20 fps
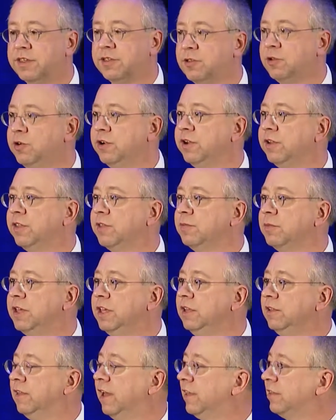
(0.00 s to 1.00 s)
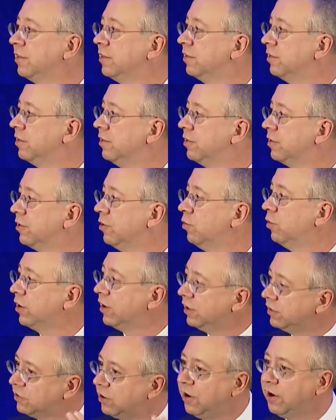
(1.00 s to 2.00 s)
learning some key lessons. And so we're
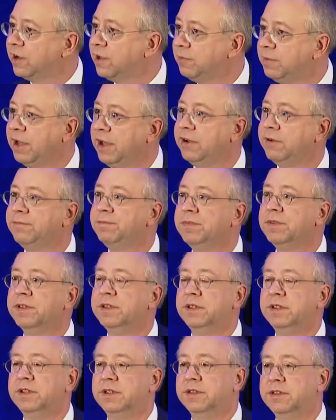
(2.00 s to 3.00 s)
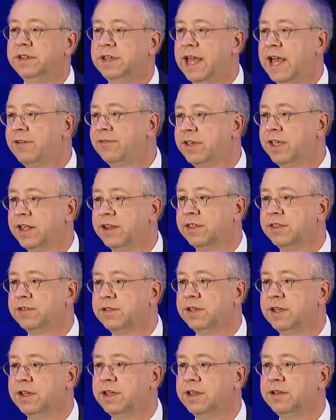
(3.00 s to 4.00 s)
going to talk about the
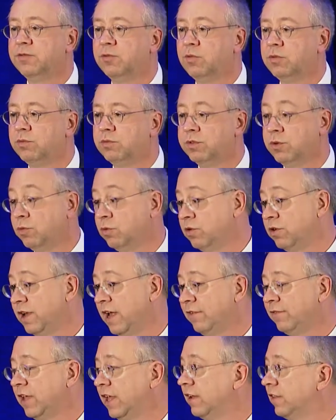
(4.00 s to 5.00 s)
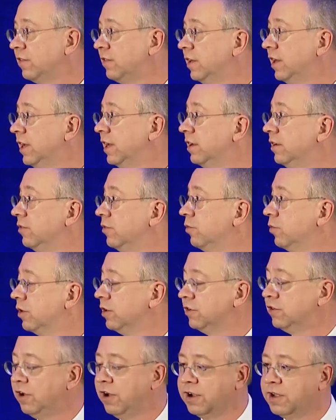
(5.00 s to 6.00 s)
war in Afghanistan. We're going to talk